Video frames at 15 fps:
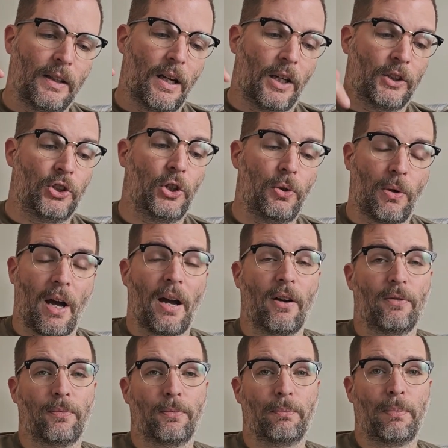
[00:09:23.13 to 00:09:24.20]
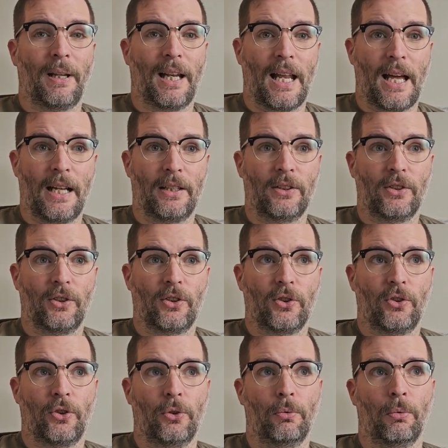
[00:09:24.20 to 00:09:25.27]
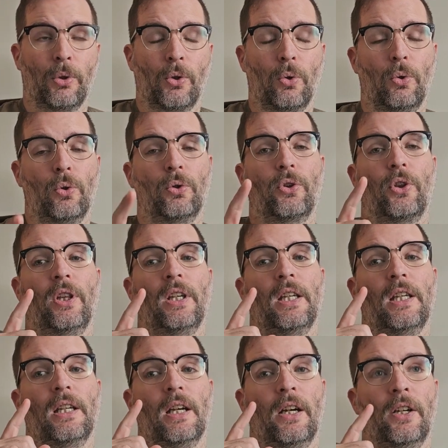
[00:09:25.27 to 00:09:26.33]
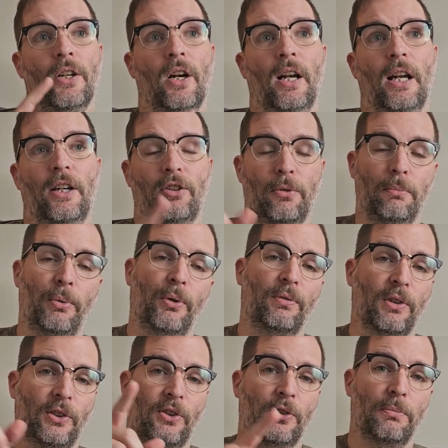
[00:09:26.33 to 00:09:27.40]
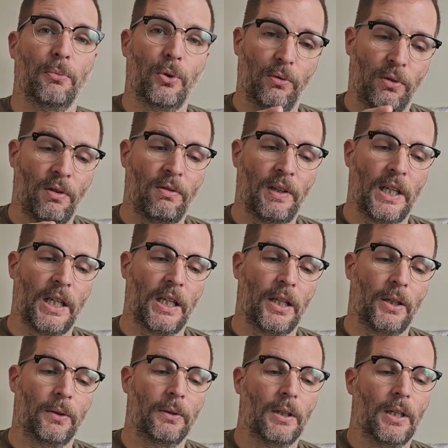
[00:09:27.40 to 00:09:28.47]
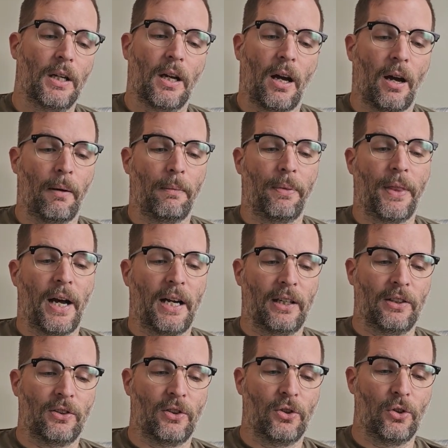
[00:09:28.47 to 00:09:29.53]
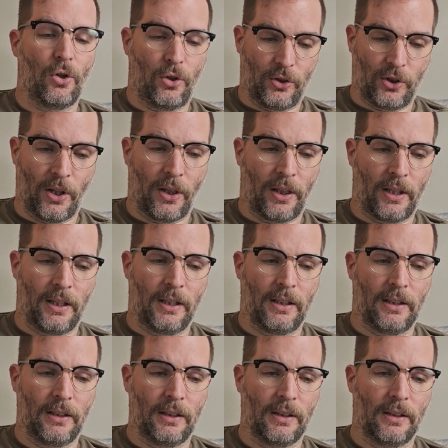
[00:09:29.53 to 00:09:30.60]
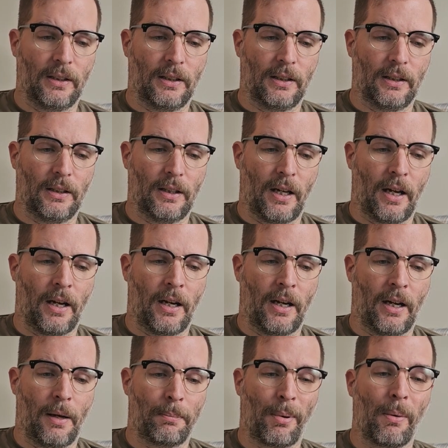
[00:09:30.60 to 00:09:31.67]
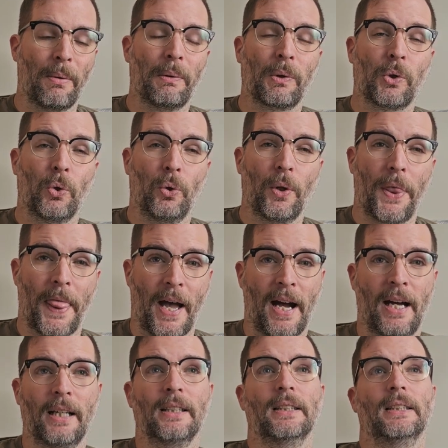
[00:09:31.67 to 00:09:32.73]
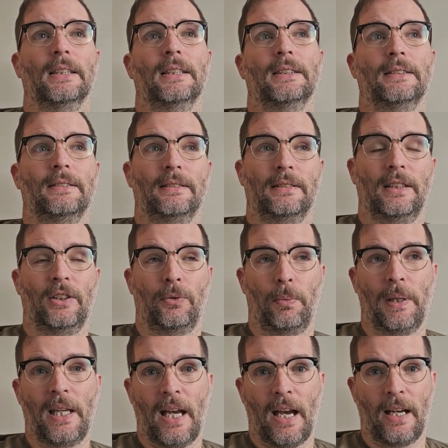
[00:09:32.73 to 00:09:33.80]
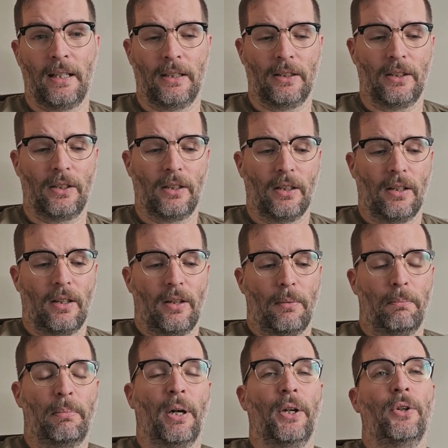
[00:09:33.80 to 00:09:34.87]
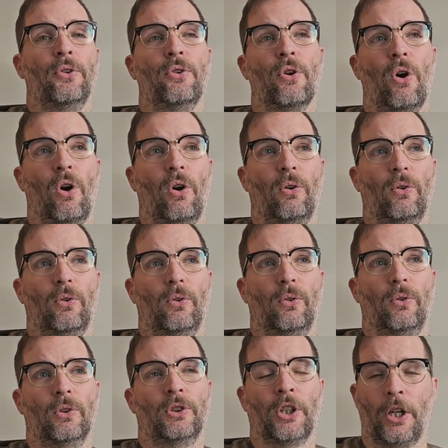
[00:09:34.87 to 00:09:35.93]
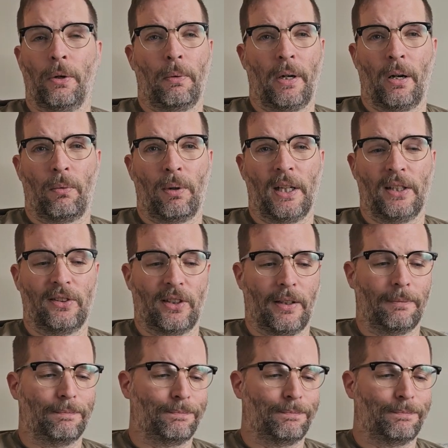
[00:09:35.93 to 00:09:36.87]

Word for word: I do have planned to record the Annihilation book versus movie video. Um, that is not something. Uh, I'll probably record that this weekend, but not don't know when I'll release it.